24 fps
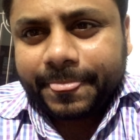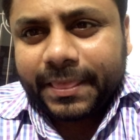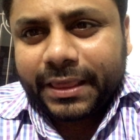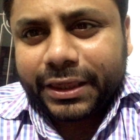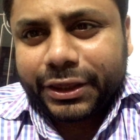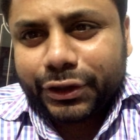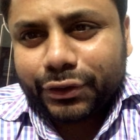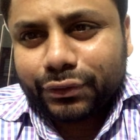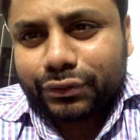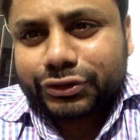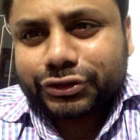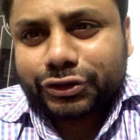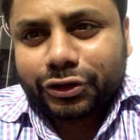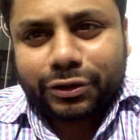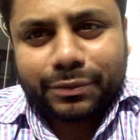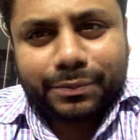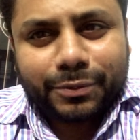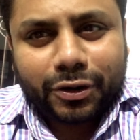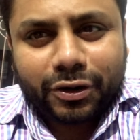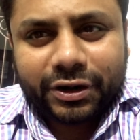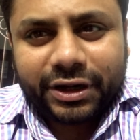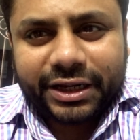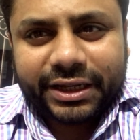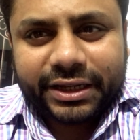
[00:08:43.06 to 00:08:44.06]
use our
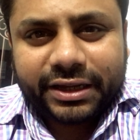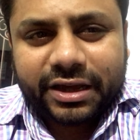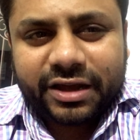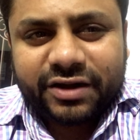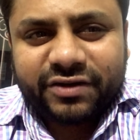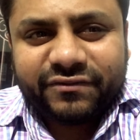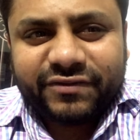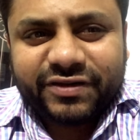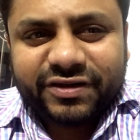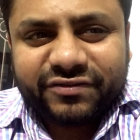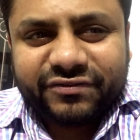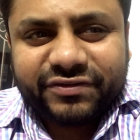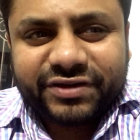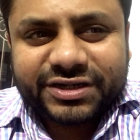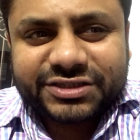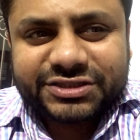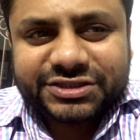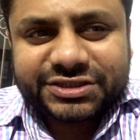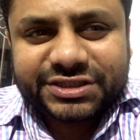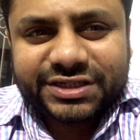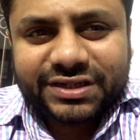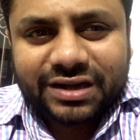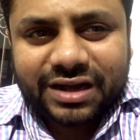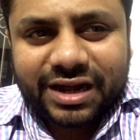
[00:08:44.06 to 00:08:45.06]
body. And when we are
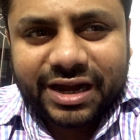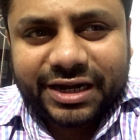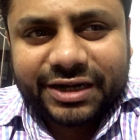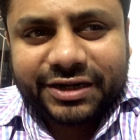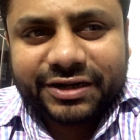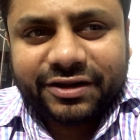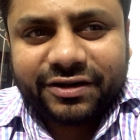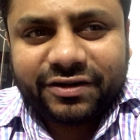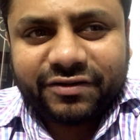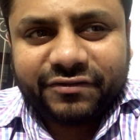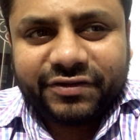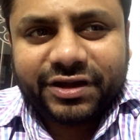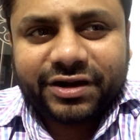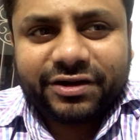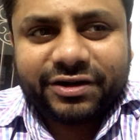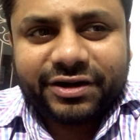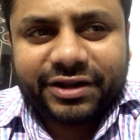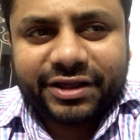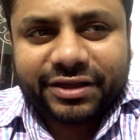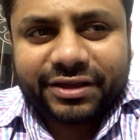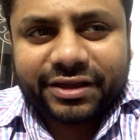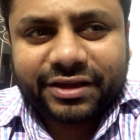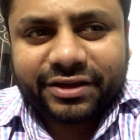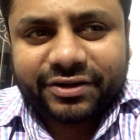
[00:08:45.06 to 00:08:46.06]
sitting idle, we are
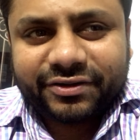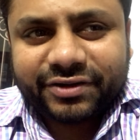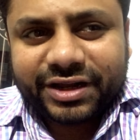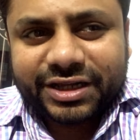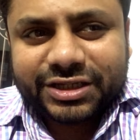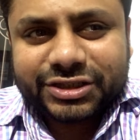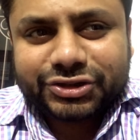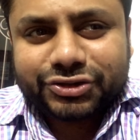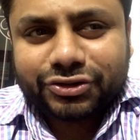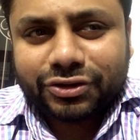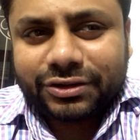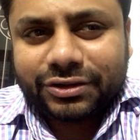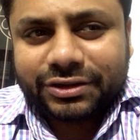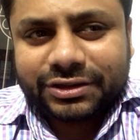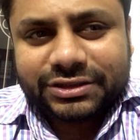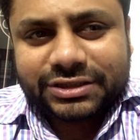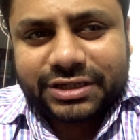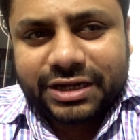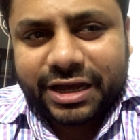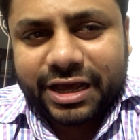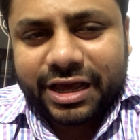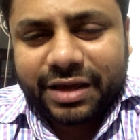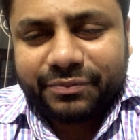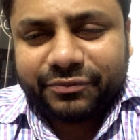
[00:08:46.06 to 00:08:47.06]
taking rest all the
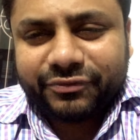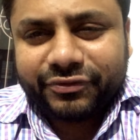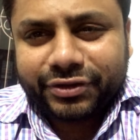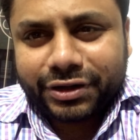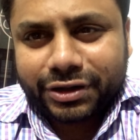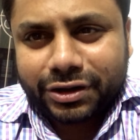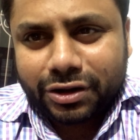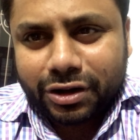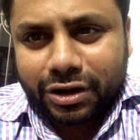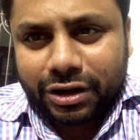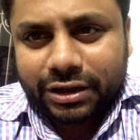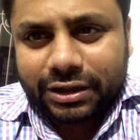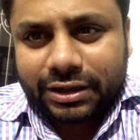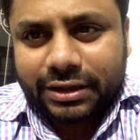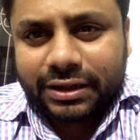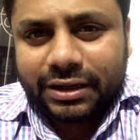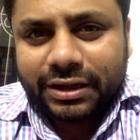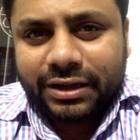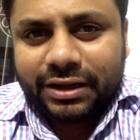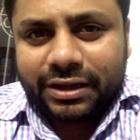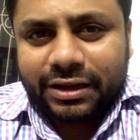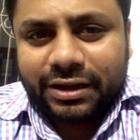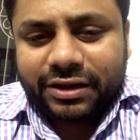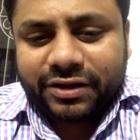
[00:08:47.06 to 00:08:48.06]
time, we
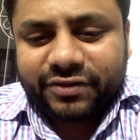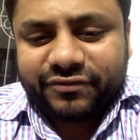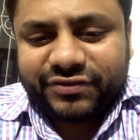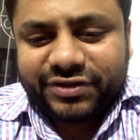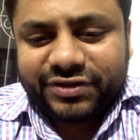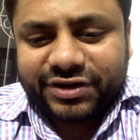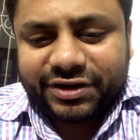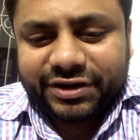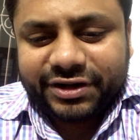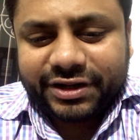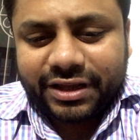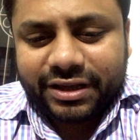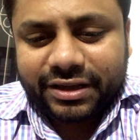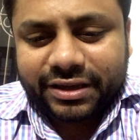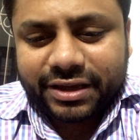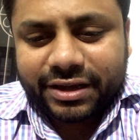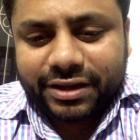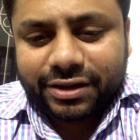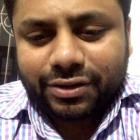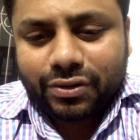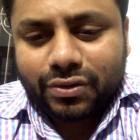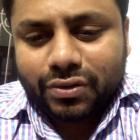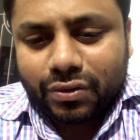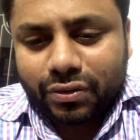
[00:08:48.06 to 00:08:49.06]
are
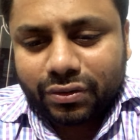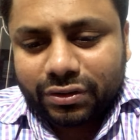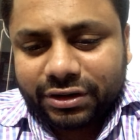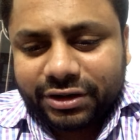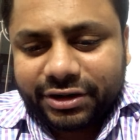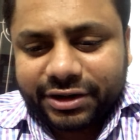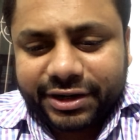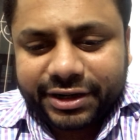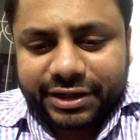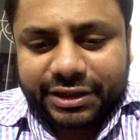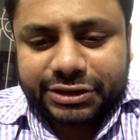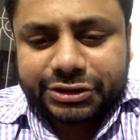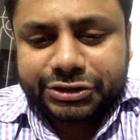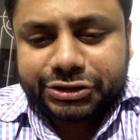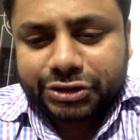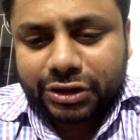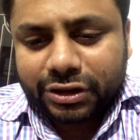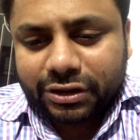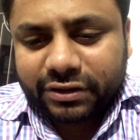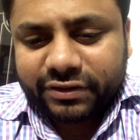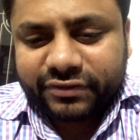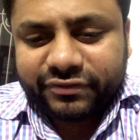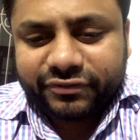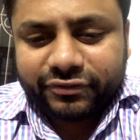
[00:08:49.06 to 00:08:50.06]
taking cold drinks,
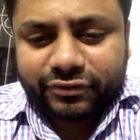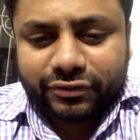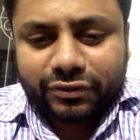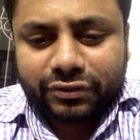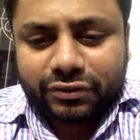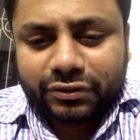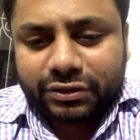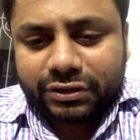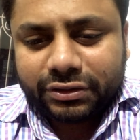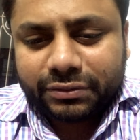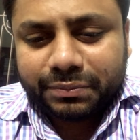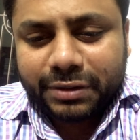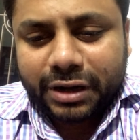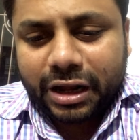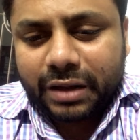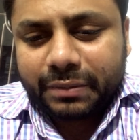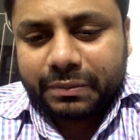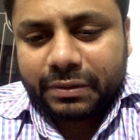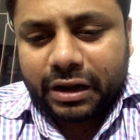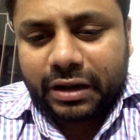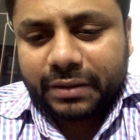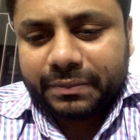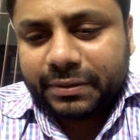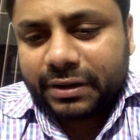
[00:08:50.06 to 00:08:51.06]
junk food, blah
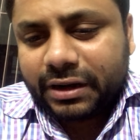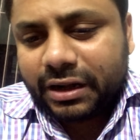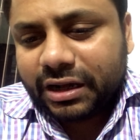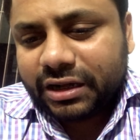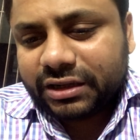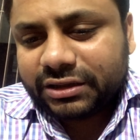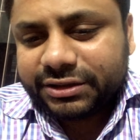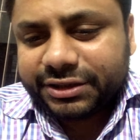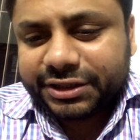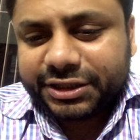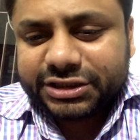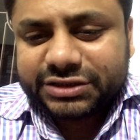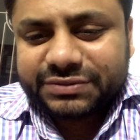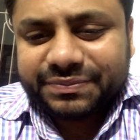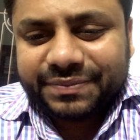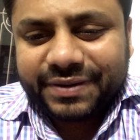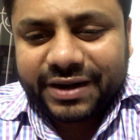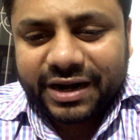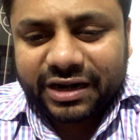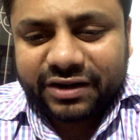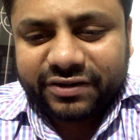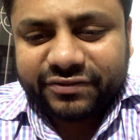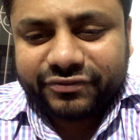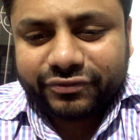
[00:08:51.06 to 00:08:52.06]
blah blah, these
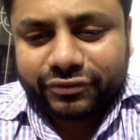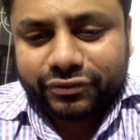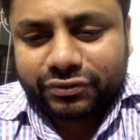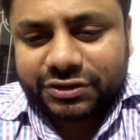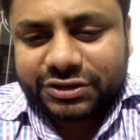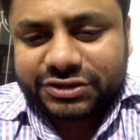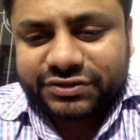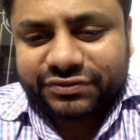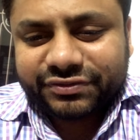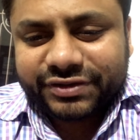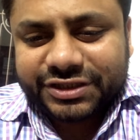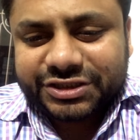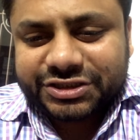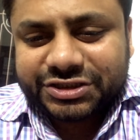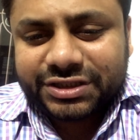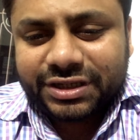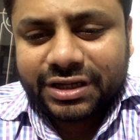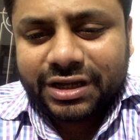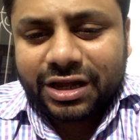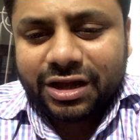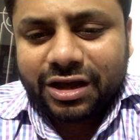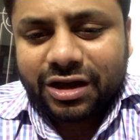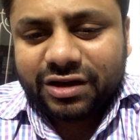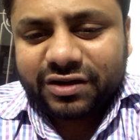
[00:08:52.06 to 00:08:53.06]
bad foods which
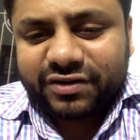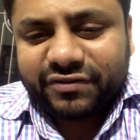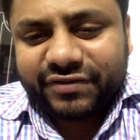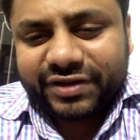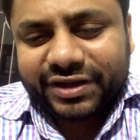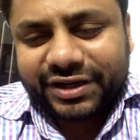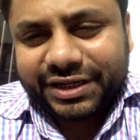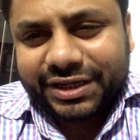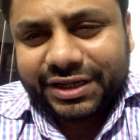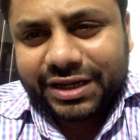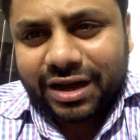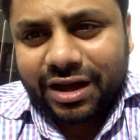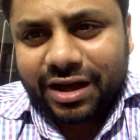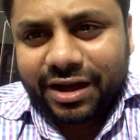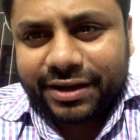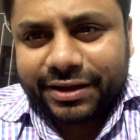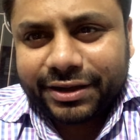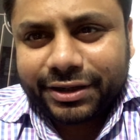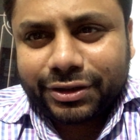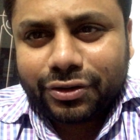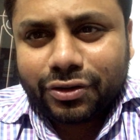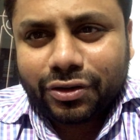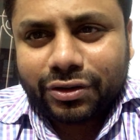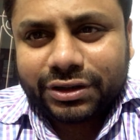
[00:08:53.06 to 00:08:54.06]
are very high
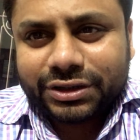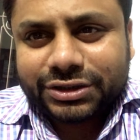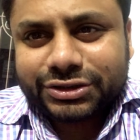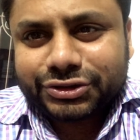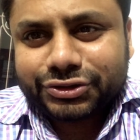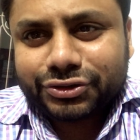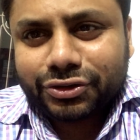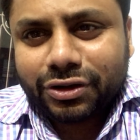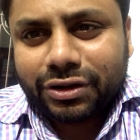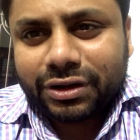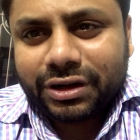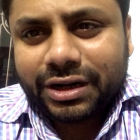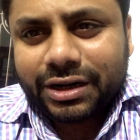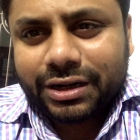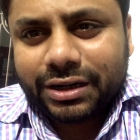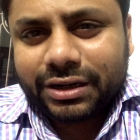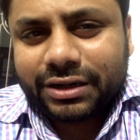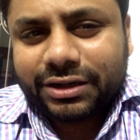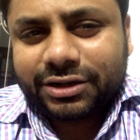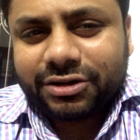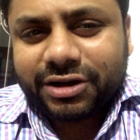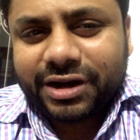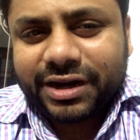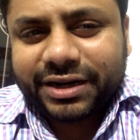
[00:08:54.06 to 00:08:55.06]
in cholesterol and
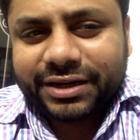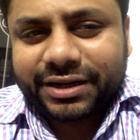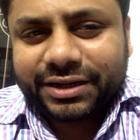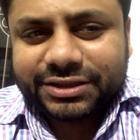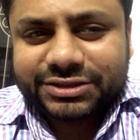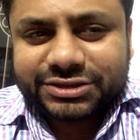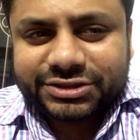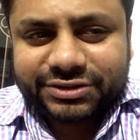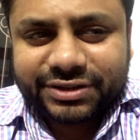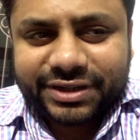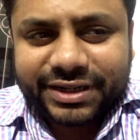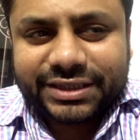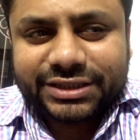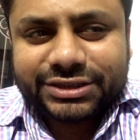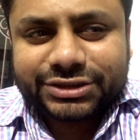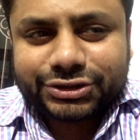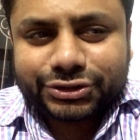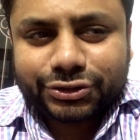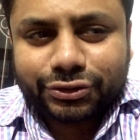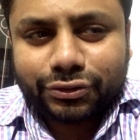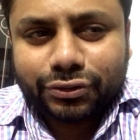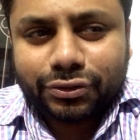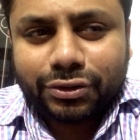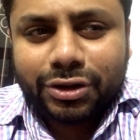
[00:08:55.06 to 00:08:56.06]
triglycerides.
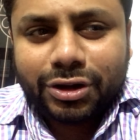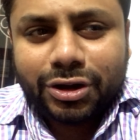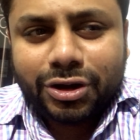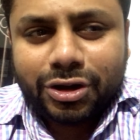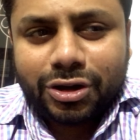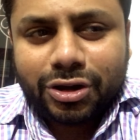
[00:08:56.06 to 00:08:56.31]
So